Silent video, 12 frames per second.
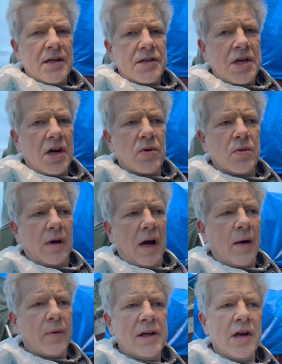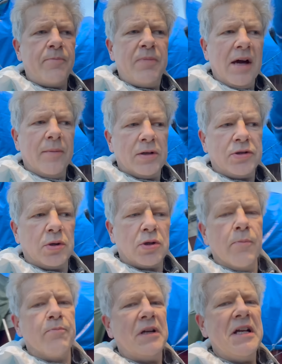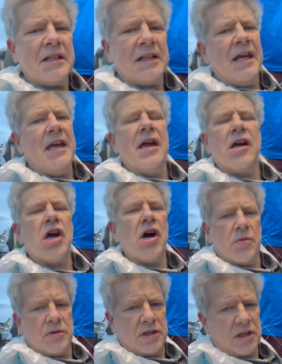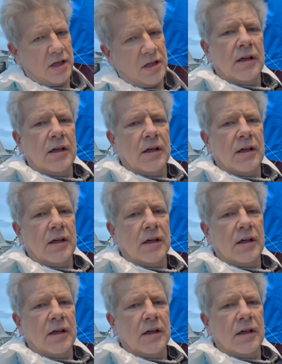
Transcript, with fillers: So I will not be able to completely coat